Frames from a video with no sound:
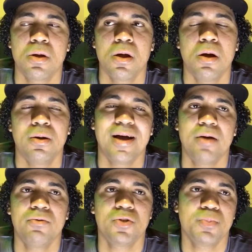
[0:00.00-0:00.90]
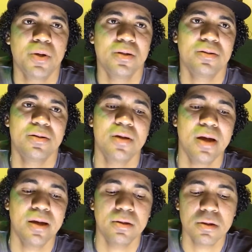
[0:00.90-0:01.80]
or I respond to
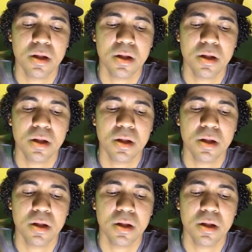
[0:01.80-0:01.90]
that,